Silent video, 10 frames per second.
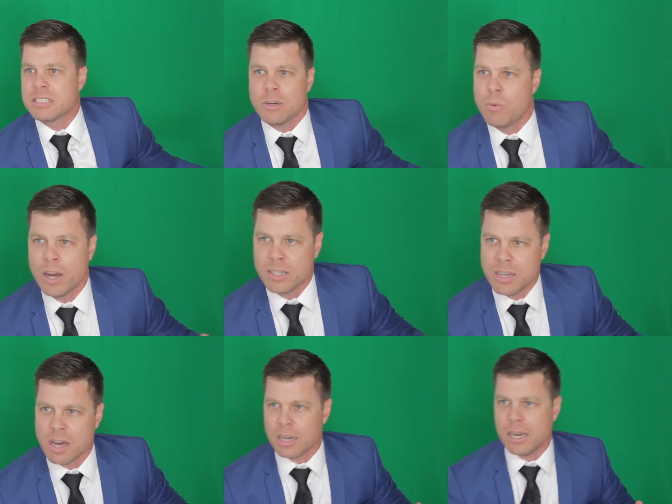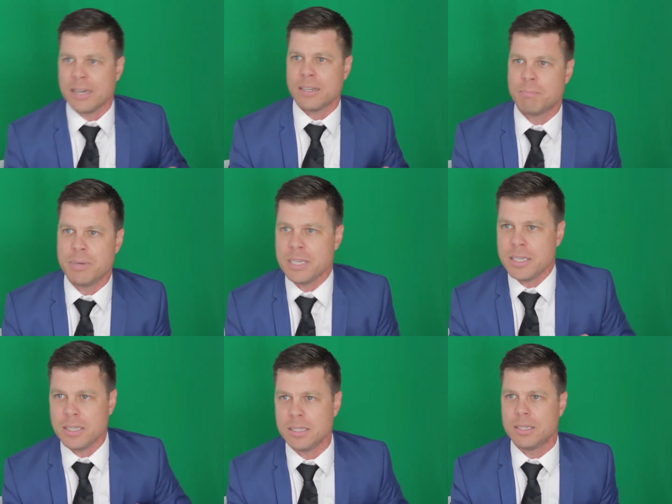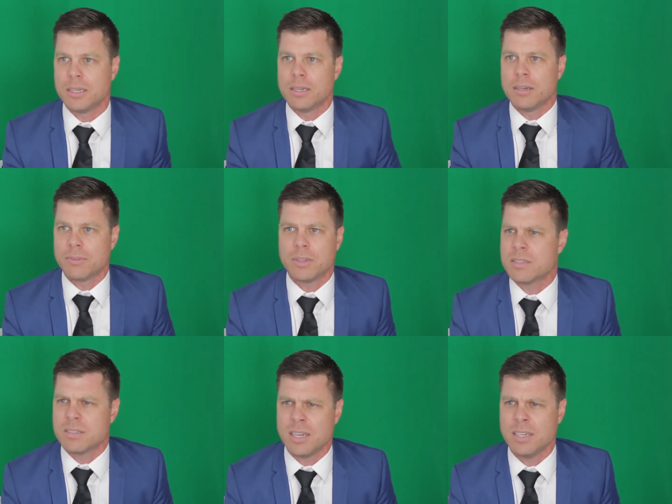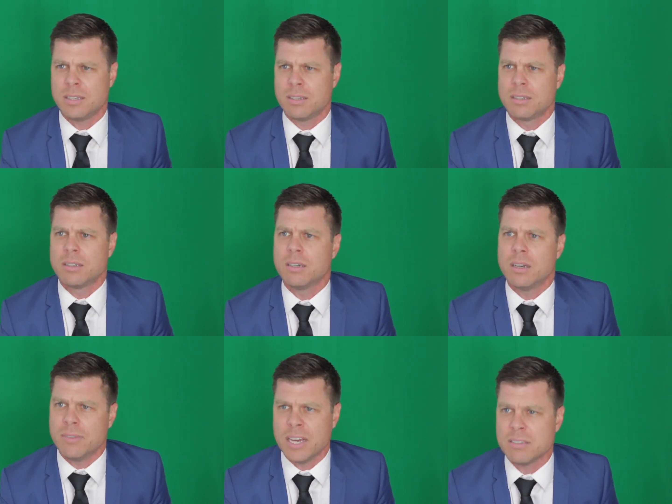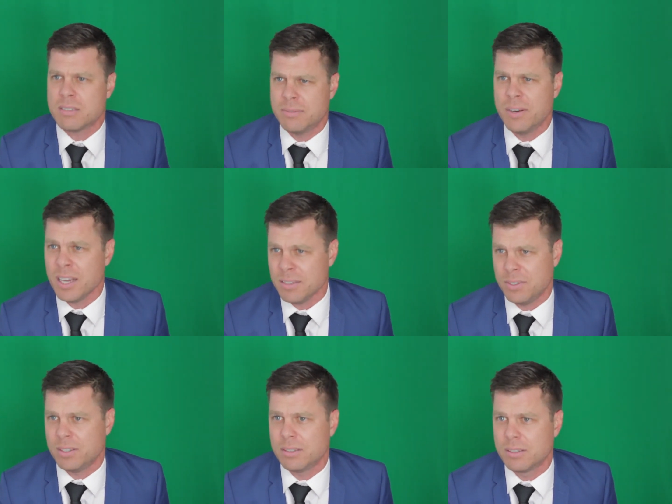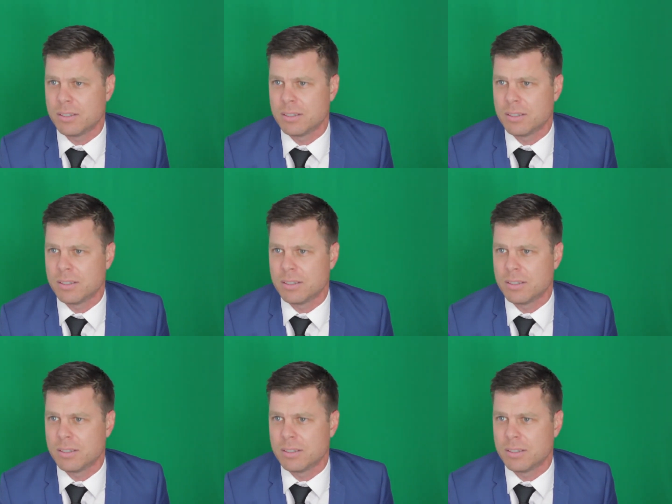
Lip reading: So why not let it be for the sake of our survival?